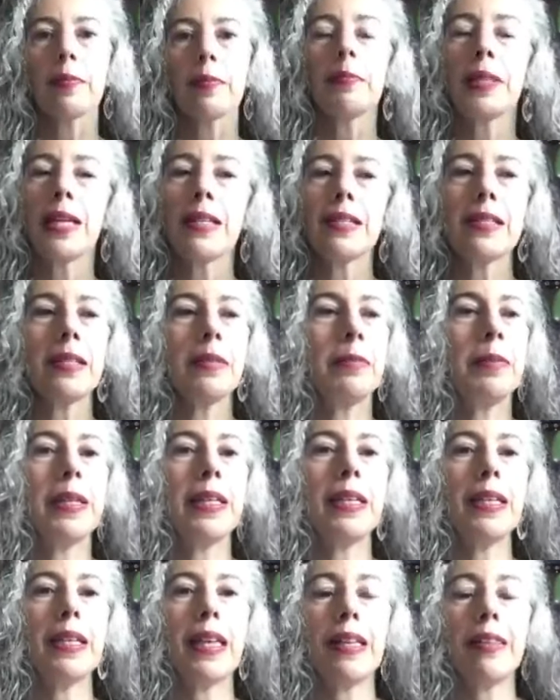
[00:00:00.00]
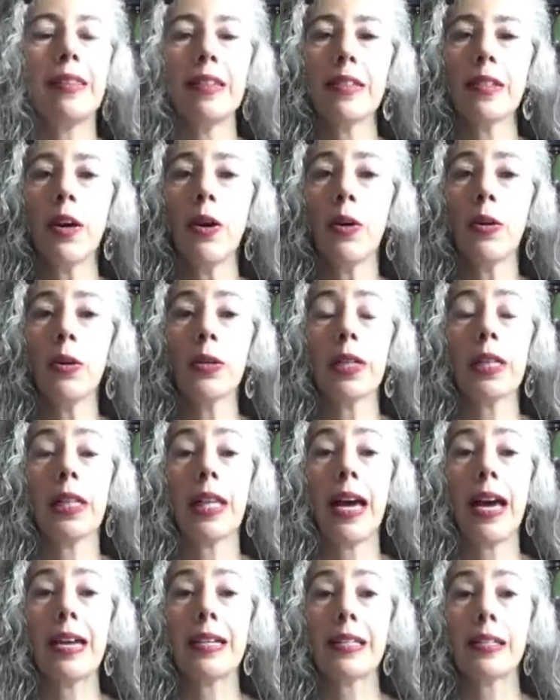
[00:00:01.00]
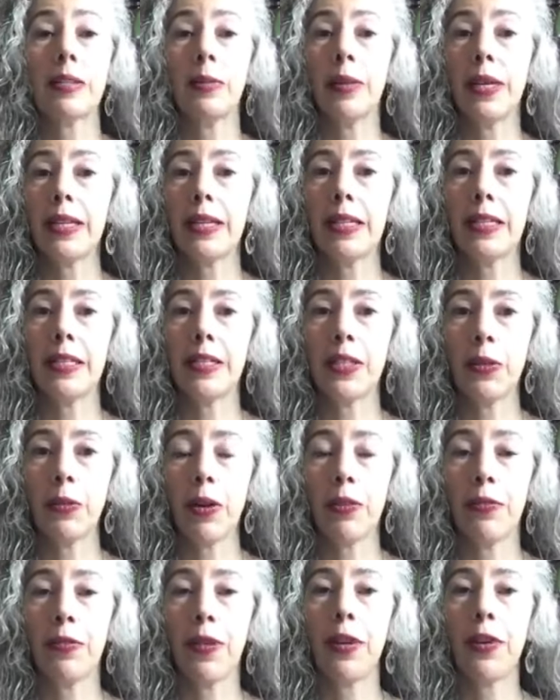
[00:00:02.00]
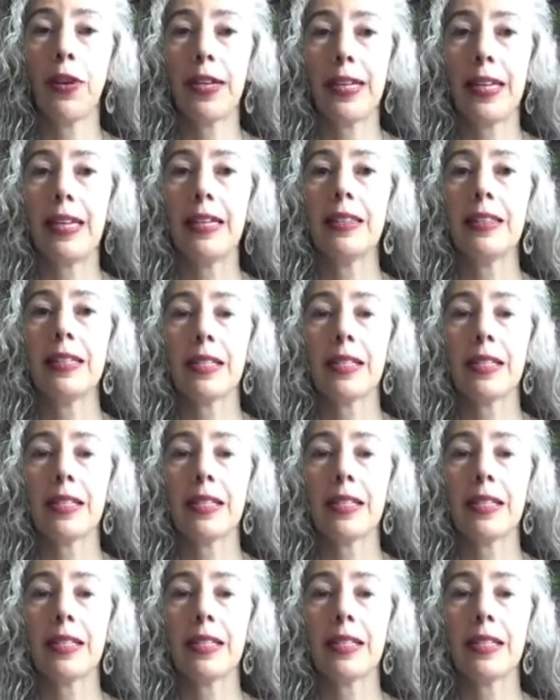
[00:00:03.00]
Blessed be. And this whole class, Awakening to Our Fairy Kin,